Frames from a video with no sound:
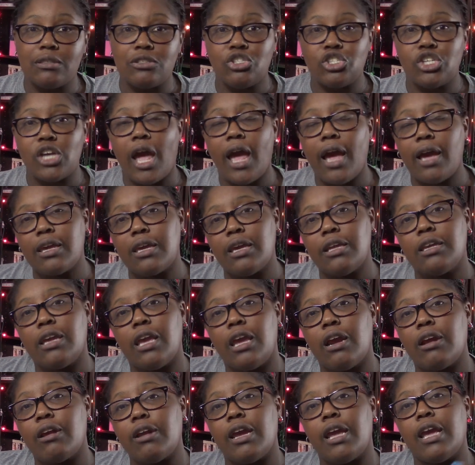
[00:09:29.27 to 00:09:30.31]
Jack and
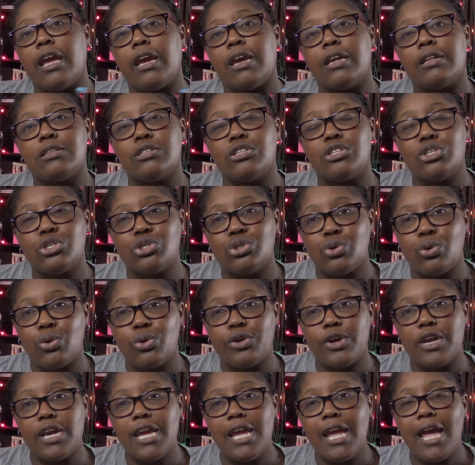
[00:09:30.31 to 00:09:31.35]
Carrie Ann's
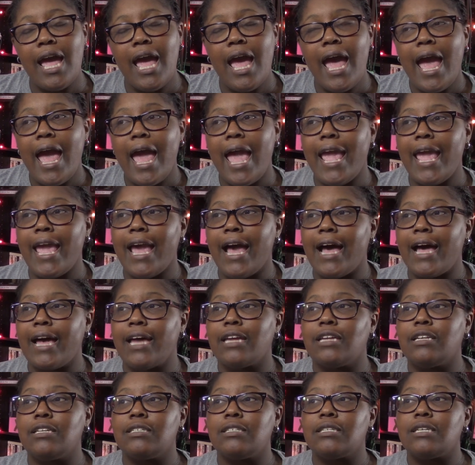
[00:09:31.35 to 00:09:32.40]
story,
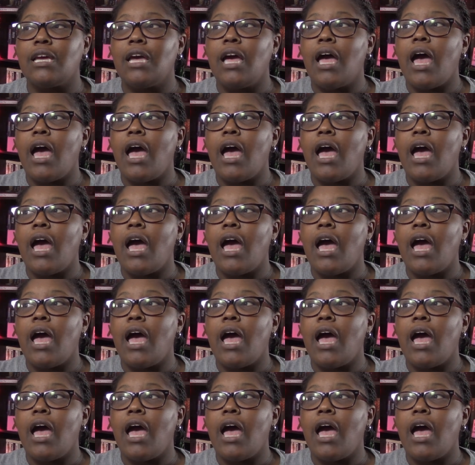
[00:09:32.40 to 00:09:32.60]
and